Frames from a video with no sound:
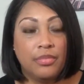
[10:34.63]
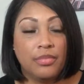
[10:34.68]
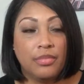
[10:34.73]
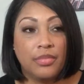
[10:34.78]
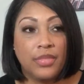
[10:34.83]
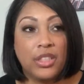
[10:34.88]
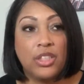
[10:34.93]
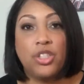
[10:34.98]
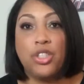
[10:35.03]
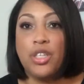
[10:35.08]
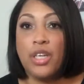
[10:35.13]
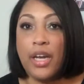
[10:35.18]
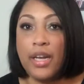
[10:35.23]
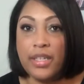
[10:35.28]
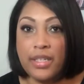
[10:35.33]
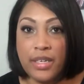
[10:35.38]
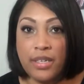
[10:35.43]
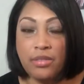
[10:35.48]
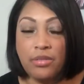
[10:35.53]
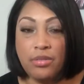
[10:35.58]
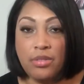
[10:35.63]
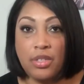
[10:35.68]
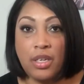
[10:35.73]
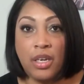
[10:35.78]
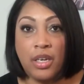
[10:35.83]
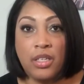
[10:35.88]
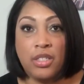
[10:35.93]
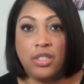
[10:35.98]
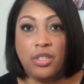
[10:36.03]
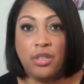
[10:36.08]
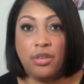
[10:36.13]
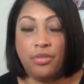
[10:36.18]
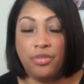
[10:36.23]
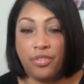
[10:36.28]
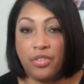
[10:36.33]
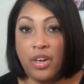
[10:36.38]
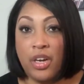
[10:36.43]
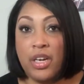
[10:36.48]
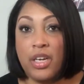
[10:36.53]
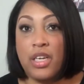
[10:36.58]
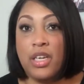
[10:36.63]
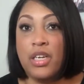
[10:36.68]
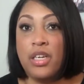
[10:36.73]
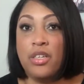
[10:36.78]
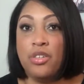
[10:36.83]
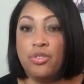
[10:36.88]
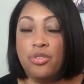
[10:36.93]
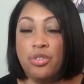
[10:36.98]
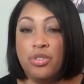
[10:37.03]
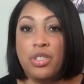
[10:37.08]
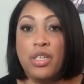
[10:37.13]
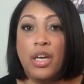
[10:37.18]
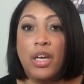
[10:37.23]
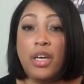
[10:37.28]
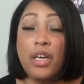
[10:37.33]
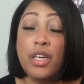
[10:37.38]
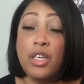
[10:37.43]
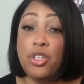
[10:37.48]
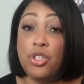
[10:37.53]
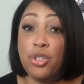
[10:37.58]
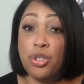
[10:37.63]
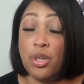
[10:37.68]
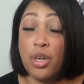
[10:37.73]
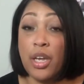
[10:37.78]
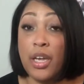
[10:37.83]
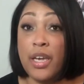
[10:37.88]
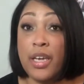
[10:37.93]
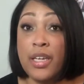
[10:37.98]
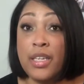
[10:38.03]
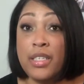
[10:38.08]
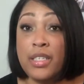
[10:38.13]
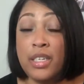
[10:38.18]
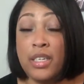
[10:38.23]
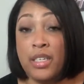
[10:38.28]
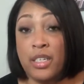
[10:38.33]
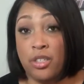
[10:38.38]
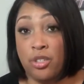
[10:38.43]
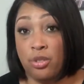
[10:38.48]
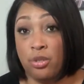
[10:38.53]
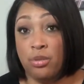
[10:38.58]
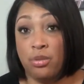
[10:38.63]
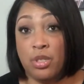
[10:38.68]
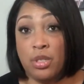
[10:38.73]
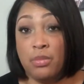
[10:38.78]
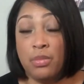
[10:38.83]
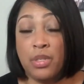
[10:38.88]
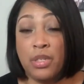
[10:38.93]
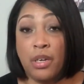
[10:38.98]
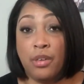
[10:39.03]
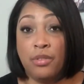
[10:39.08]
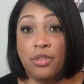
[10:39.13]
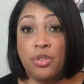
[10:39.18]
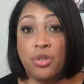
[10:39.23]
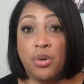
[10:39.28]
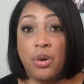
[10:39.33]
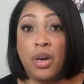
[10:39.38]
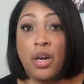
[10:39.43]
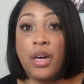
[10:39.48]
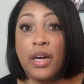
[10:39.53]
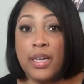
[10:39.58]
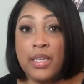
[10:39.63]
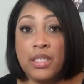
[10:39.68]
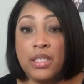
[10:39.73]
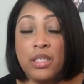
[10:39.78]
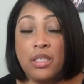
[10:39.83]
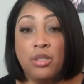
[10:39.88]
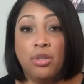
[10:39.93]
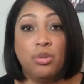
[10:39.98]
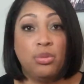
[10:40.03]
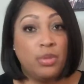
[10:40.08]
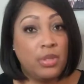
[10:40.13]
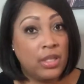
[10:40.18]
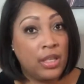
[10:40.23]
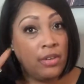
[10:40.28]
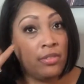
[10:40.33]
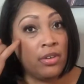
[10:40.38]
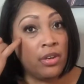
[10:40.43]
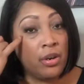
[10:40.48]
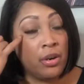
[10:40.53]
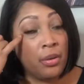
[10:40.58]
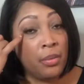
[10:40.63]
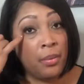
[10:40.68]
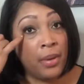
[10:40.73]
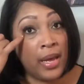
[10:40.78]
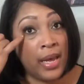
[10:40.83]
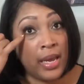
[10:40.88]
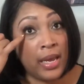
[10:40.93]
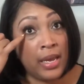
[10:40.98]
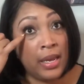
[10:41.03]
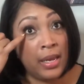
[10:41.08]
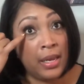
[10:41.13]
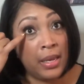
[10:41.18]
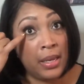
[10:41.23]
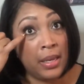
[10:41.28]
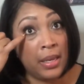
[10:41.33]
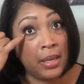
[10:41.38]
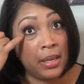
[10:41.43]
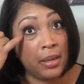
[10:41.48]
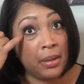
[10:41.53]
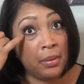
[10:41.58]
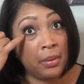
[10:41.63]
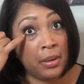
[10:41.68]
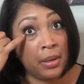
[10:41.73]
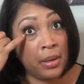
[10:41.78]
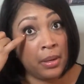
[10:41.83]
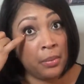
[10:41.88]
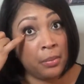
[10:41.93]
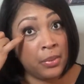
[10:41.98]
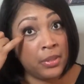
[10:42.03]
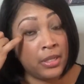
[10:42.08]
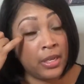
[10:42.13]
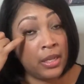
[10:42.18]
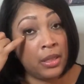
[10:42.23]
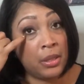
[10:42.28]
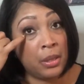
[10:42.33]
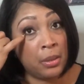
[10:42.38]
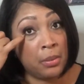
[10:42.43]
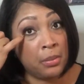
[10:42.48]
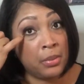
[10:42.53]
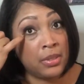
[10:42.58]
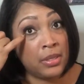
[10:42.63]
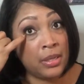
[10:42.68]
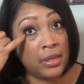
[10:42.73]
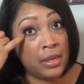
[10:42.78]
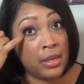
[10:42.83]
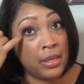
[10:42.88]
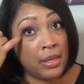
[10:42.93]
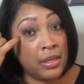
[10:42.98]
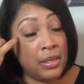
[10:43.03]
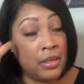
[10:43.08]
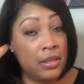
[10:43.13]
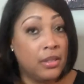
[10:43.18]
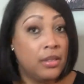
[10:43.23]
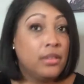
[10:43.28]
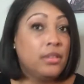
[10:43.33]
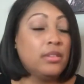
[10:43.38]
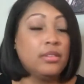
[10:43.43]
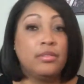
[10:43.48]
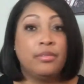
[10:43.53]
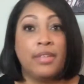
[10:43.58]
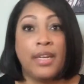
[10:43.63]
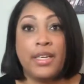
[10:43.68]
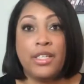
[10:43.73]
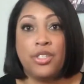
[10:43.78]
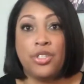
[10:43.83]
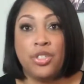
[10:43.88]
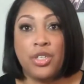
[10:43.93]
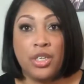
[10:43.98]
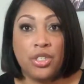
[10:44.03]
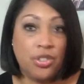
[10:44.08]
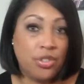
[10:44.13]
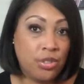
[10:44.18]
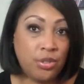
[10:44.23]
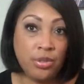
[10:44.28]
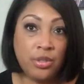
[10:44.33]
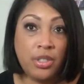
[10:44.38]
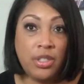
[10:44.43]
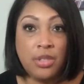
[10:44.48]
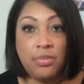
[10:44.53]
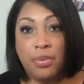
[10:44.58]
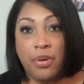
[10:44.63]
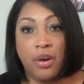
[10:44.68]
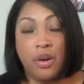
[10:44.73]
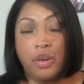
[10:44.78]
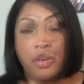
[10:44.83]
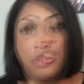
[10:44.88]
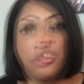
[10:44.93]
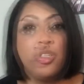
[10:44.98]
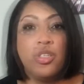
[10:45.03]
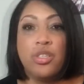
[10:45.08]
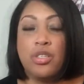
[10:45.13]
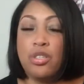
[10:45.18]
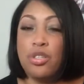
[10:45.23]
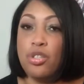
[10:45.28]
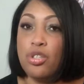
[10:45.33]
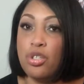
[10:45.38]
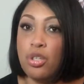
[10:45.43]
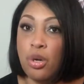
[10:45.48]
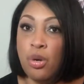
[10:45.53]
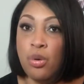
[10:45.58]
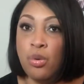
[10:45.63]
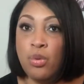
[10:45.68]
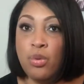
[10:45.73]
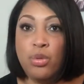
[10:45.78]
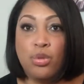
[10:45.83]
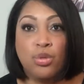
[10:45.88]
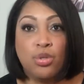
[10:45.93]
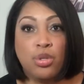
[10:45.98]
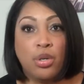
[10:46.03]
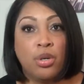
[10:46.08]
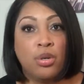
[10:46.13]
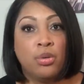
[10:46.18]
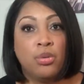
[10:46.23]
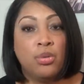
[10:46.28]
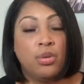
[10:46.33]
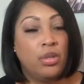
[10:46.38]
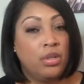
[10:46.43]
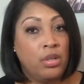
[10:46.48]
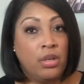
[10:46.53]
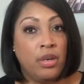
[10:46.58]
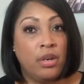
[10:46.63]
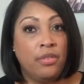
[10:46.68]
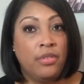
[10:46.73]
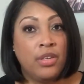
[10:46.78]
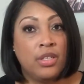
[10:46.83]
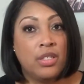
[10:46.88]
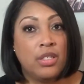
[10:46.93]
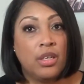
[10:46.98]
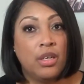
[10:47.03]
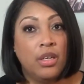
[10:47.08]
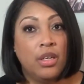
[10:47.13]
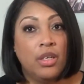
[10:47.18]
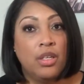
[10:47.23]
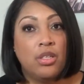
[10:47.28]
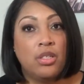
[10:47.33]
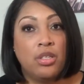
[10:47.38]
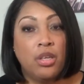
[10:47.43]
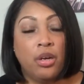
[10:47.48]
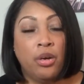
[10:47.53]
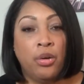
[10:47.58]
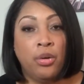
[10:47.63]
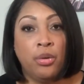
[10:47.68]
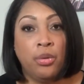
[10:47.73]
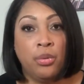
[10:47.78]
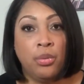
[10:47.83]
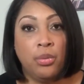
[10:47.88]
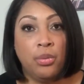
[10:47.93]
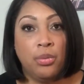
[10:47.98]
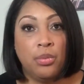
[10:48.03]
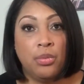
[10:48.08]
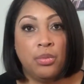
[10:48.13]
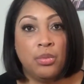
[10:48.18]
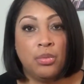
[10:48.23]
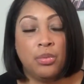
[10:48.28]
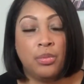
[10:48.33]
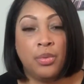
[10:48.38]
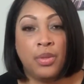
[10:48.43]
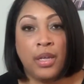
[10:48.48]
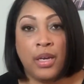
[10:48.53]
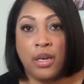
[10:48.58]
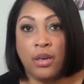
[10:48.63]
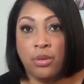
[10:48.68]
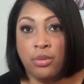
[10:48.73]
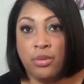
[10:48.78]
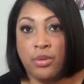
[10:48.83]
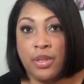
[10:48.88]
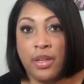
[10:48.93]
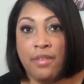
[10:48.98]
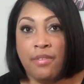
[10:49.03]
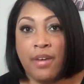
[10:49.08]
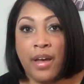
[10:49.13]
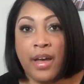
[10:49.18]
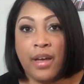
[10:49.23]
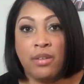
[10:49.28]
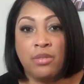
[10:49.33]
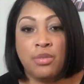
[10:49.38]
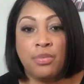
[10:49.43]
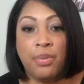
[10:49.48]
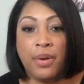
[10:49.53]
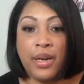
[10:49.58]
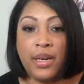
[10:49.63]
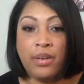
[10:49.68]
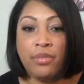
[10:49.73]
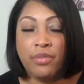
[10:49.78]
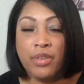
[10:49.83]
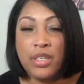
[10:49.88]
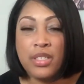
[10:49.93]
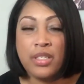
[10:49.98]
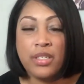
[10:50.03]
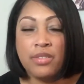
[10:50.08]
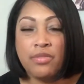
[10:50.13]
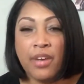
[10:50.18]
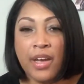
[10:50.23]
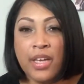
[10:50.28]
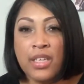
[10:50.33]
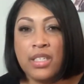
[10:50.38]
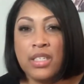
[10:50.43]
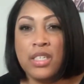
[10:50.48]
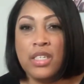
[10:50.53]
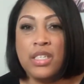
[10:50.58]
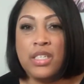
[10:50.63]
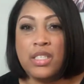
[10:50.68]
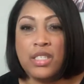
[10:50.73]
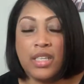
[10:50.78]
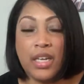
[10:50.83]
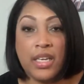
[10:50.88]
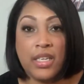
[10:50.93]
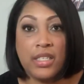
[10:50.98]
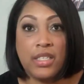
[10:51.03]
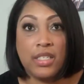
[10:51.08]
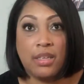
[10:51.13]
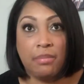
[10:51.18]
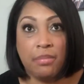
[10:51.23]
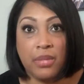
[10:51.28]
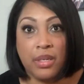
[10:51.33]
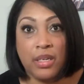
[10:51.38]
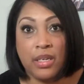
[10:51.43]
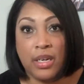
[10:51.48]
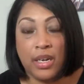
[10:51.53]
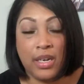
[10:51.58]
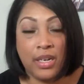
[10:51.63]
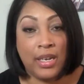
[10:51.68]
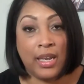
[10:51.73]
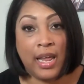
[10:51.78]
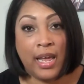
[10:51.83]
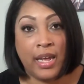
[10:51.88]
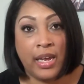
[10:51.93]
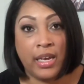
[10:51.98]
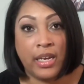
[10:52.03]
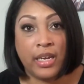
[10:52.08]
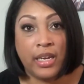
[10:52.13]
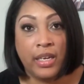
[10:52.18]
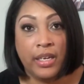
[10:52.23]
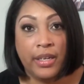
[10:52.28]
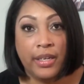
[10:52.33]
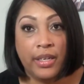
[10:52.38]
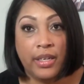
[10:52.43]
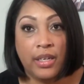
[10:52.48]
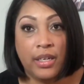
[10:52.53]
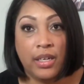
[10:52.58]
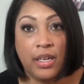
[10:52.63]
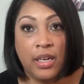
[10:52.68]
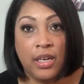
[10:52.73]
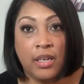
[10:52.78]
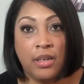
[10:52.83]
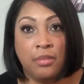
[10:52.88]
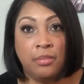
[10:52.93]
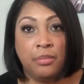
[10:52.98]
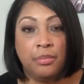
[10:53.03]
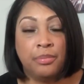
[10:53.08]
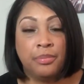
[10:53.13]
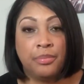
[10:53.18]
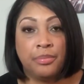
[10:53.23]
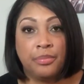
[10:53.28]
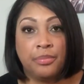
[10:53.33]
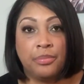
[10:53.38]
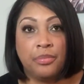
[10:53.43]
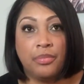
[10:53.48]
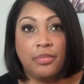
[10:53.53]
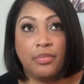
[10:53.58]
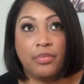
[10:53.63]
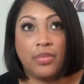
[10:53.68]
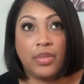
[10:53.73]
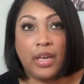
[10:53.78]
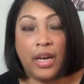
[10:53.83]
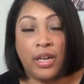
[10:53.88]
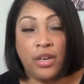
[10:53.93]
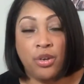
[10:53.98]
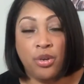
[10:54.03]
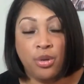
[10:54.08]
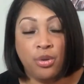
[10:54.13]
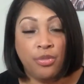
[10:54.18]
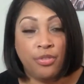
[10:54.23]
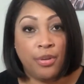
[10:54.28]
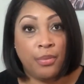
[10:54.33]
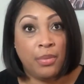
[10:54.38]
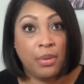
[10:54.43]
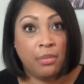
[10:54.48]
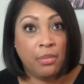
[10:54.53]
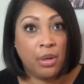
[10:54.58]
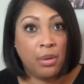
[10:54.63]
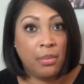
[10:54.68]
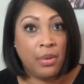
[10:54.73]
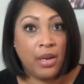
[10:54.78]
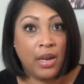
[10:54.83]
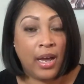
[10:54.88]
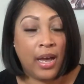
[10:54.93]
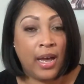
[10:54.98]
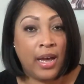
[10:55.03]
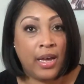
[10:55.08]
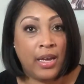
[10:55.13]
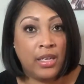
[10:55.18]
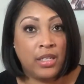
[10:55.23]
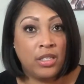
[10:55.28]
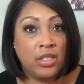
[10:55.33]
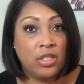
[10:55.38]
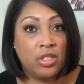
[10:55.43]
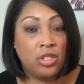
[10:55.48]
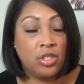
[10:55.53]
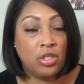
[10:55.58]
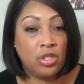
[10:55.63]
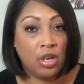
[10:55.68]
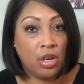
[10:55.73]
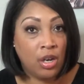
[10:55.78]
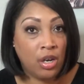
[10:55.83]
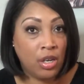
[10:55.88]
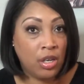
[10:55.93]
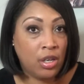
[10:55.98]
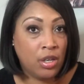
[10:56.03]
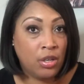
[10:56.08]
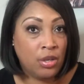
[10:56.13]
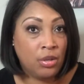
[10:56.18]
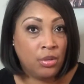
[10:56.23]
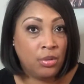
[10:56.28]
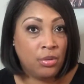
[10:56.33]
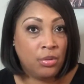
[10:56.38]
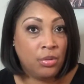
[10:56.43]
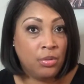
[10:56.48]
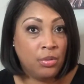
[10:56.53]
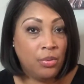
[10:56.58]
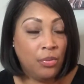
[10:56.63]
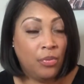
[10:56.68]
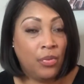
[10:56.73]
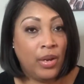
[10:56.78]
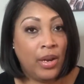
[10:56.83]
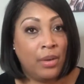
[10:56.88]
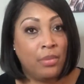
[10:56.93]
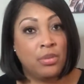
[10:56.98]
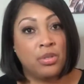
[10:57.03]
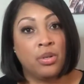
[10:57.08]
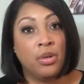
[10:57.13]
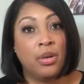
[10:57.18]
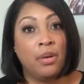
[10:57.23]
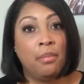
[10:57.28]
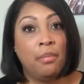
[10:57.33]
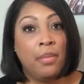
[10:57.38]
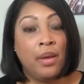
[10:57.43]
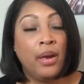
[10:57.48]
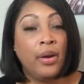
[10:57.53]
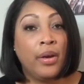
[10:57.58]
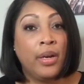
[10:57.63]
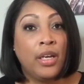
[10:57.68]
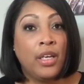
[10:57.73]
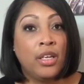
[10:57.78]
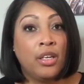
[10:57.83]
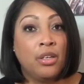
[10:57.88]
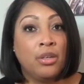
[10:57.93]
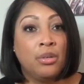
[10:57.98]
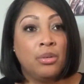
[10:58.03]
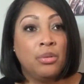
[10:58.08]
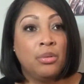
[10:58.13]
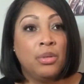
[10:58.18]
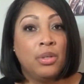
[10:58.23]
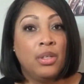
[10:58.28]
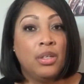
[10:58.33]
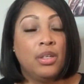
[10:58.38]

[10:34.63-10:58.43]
She got down to the front. He shook hands and introduced himself to her cousin, who was giving her away, which I thought was another nice gesture on his part. He's just so nervous. So they go through their vows. Brandon reads his vows, and he says something like, I knew from the moment I saw you that I was going to marry you.